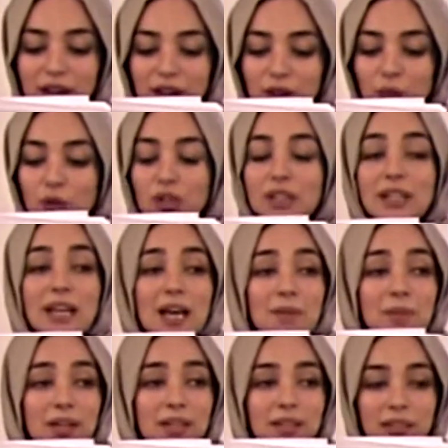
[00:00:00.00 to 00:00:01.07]
The word
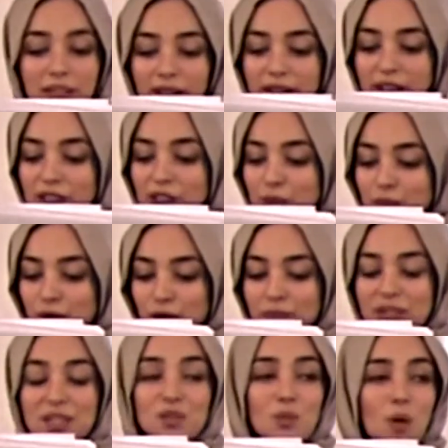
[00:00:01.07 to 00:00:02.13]
Lama in Hebrew
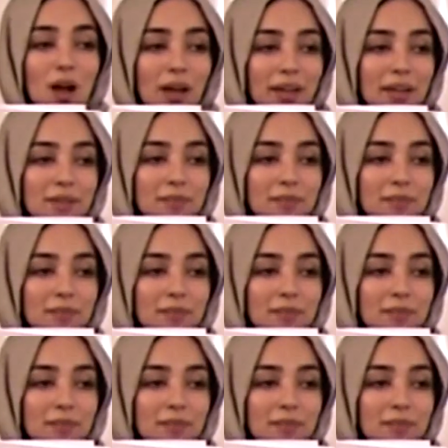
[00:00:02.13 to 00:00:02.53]
means why.